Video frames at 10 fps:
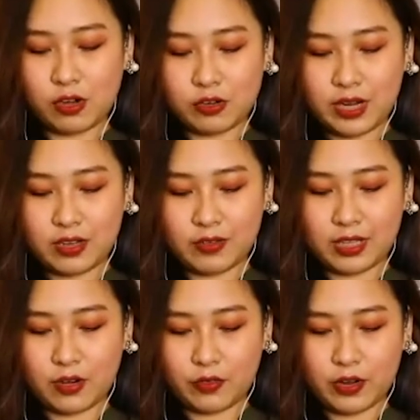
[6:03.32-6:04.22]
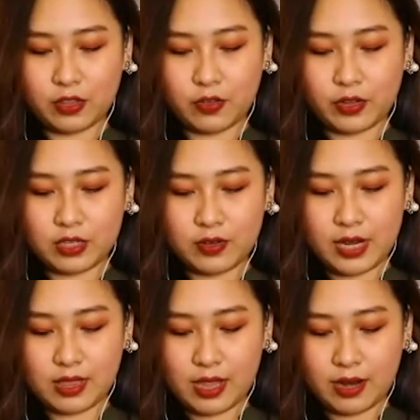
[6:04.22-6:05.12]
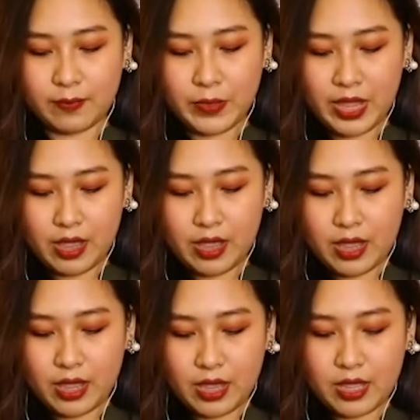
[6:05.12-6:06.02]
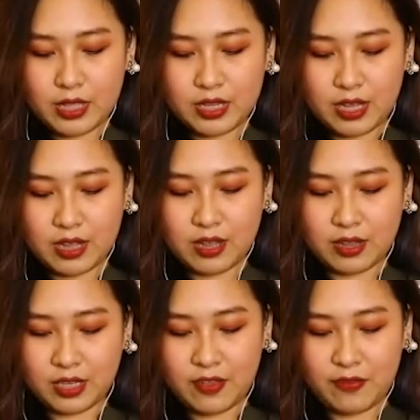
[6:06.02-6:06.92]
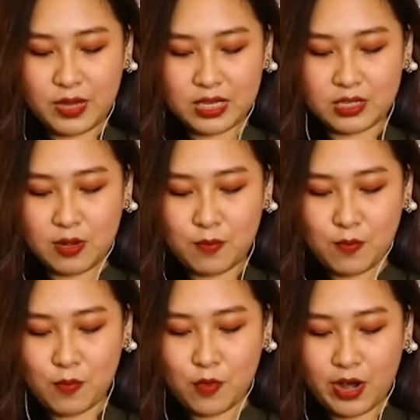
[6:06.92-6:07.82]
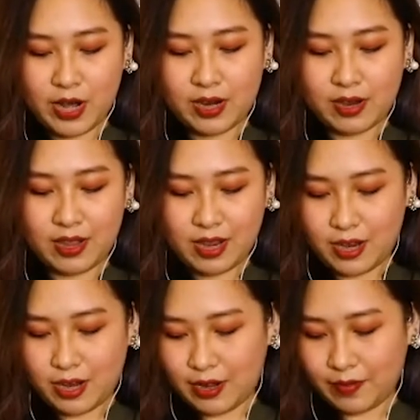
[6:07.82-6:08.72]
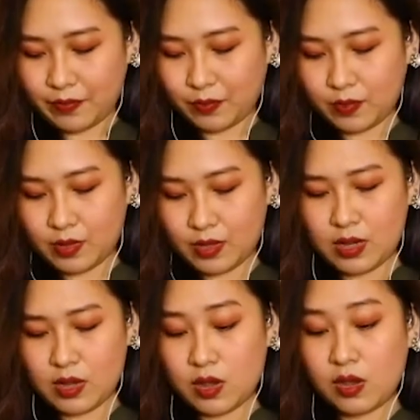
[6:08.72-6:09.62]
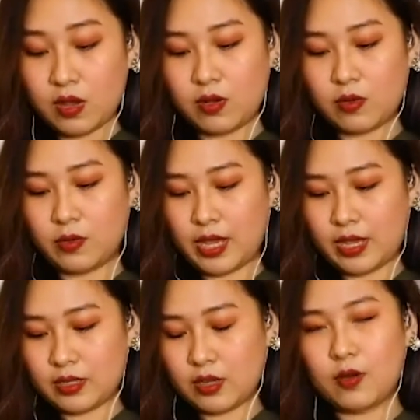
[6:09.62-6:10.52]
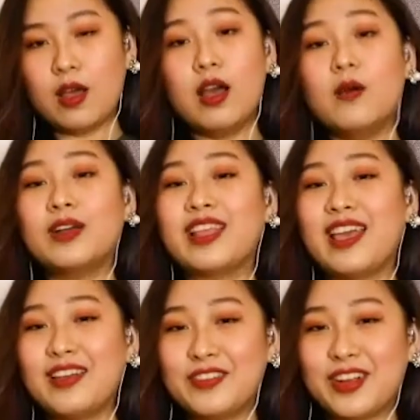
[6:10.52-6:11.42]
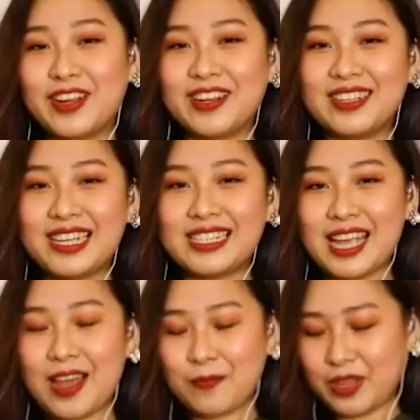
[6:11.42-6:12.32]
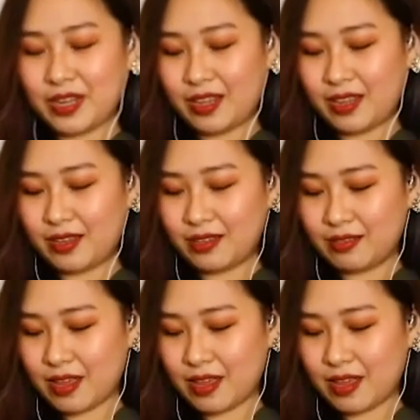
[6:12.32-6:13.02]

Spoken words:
already right in front of us right there. And give me some more in here. Oh, okay. So whatever is happening